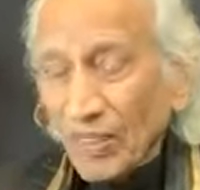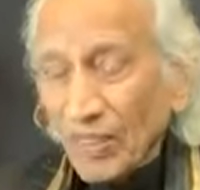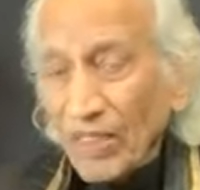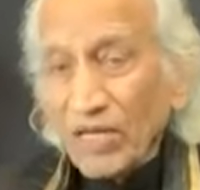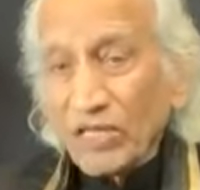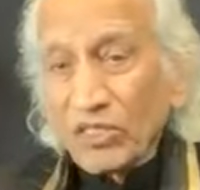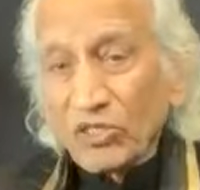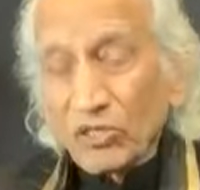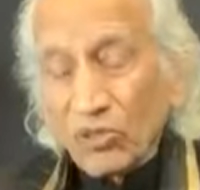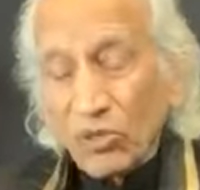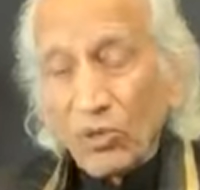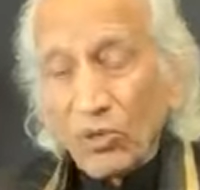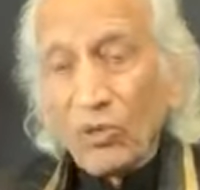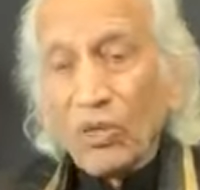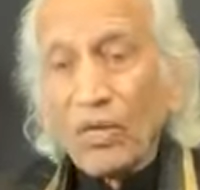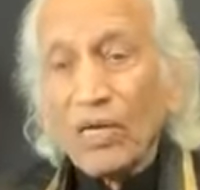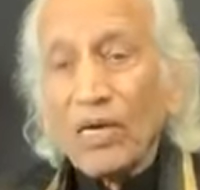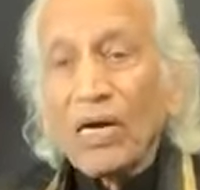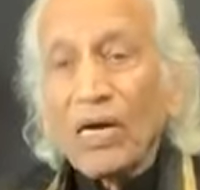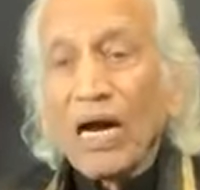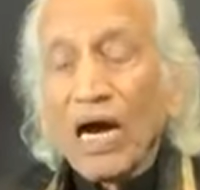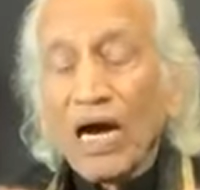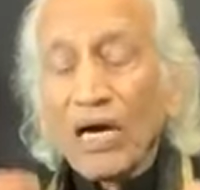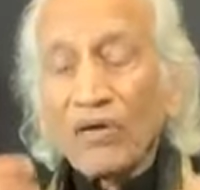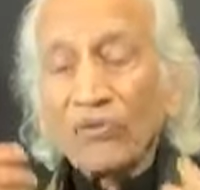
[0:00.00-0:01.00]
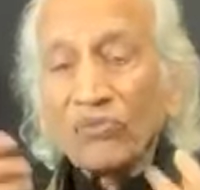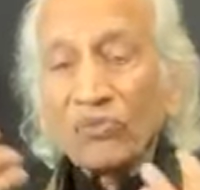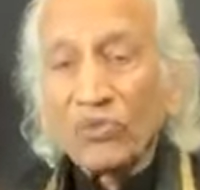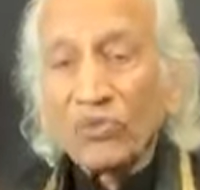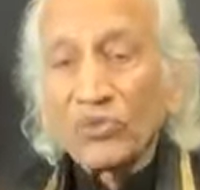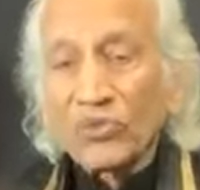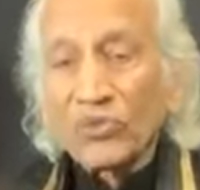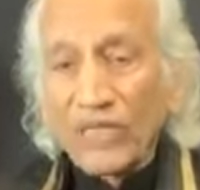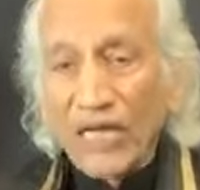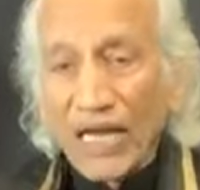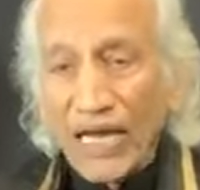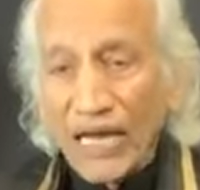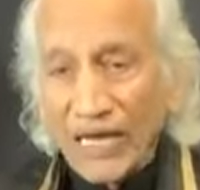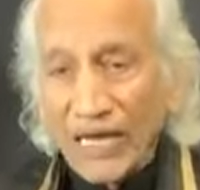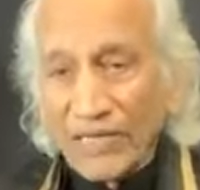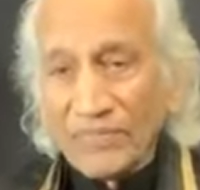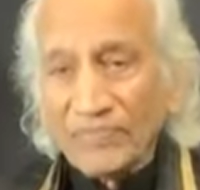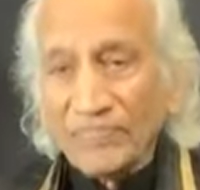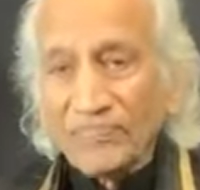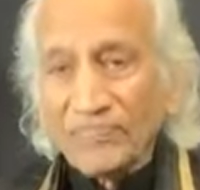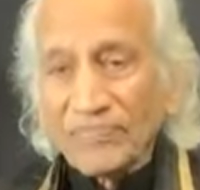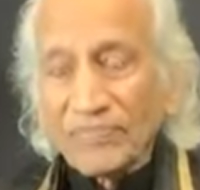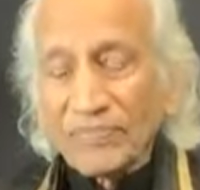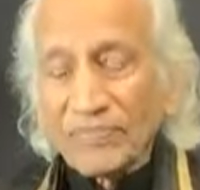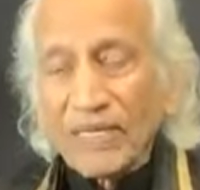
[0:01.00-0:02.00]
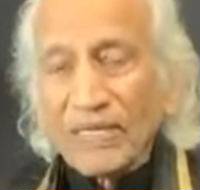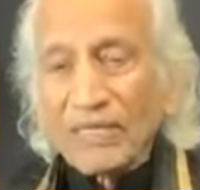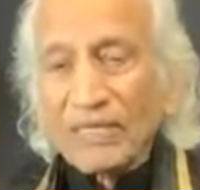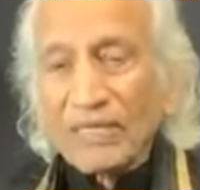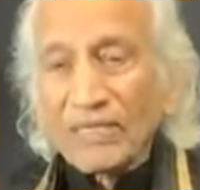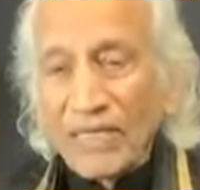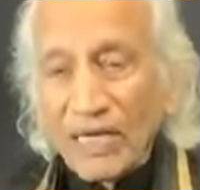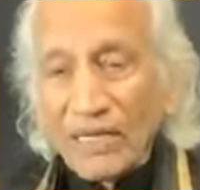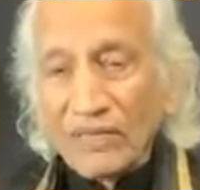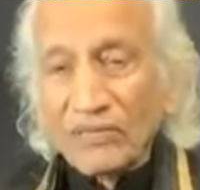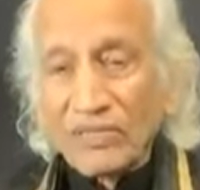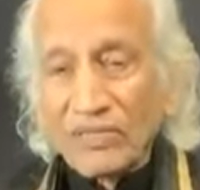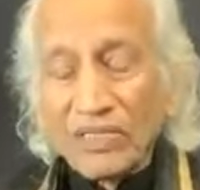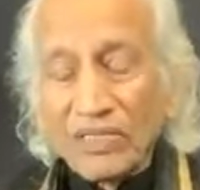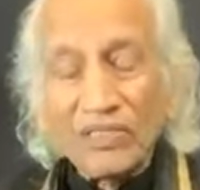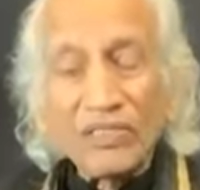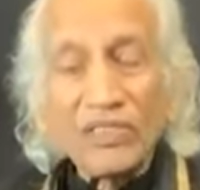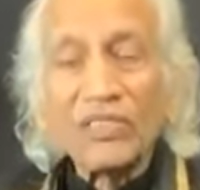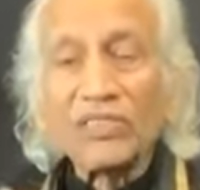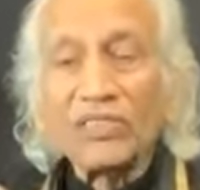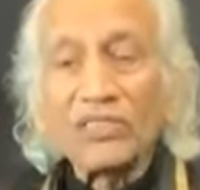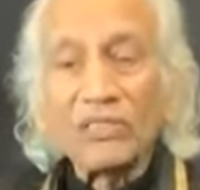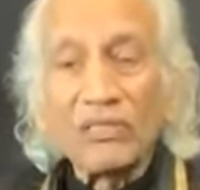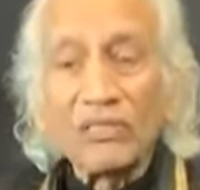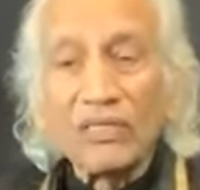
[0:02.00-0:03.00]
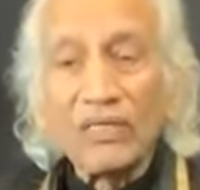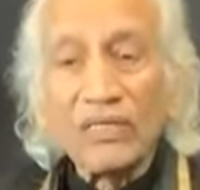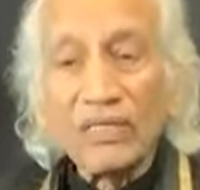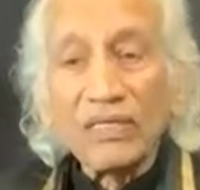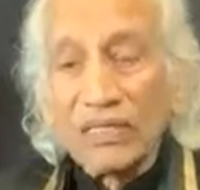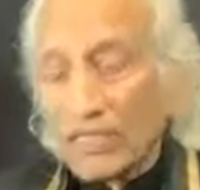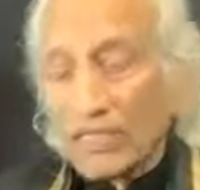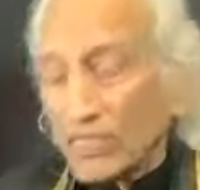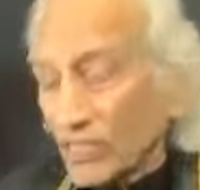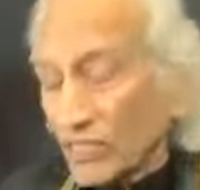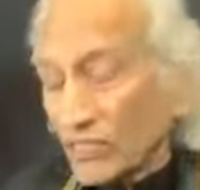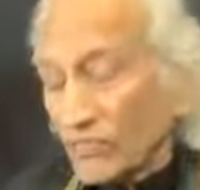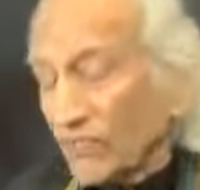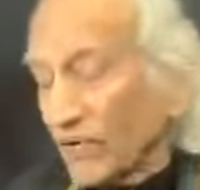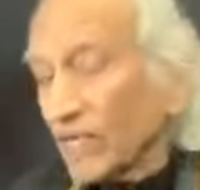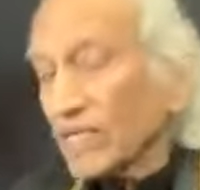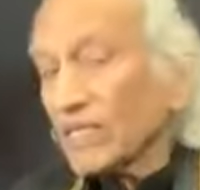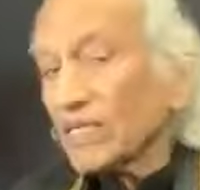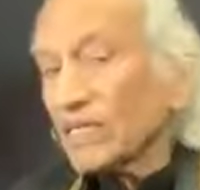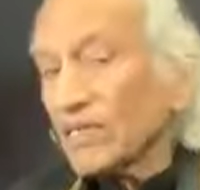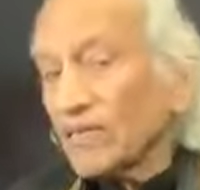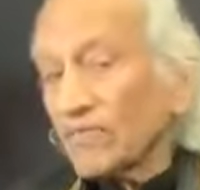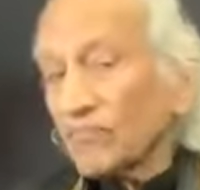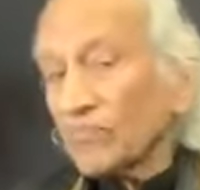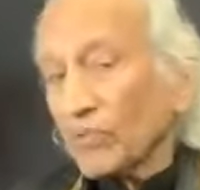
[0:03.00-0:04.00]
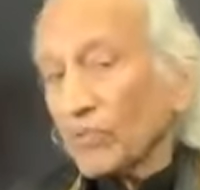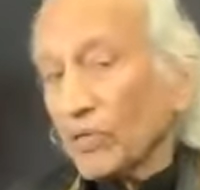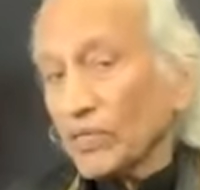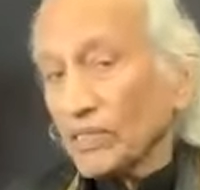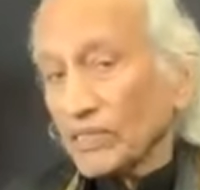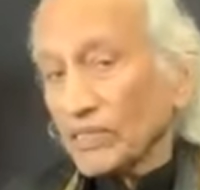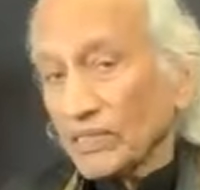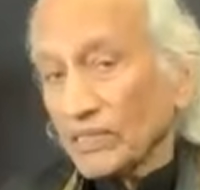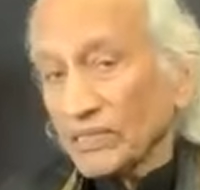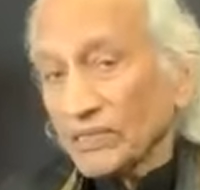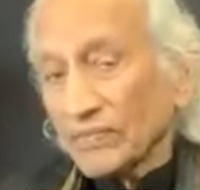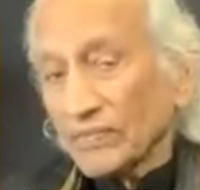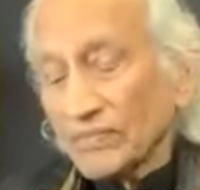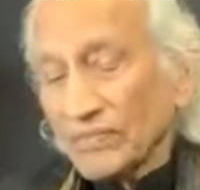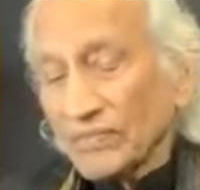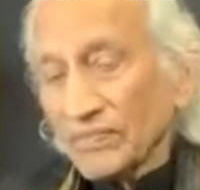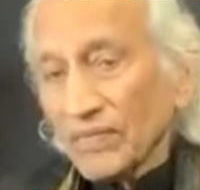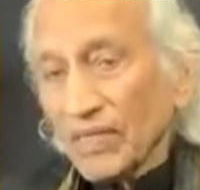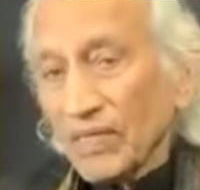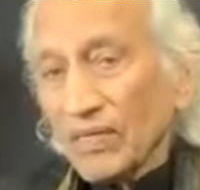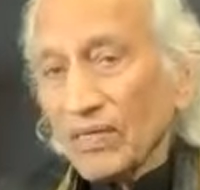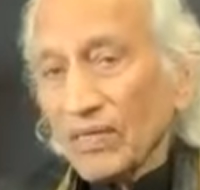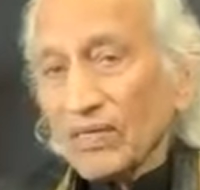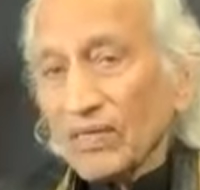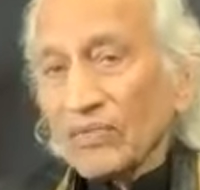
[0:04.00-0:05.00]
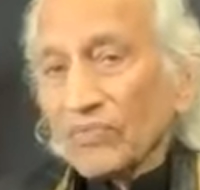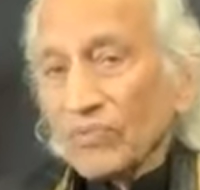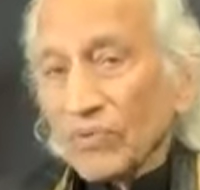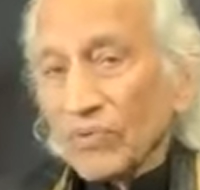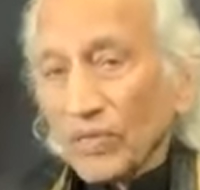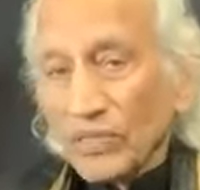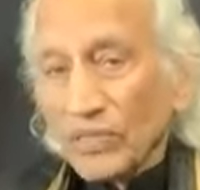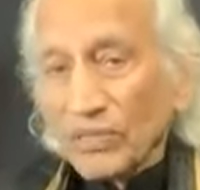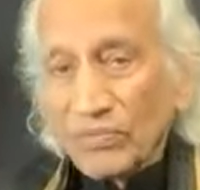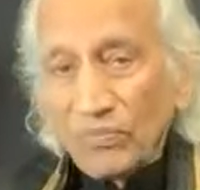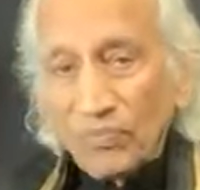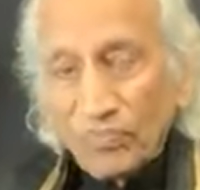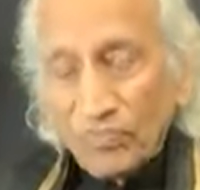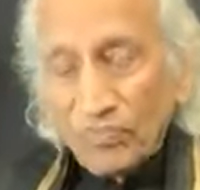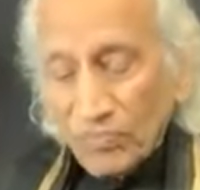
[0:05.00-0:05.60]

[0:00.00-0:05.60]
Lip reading: So I would say that it is very important for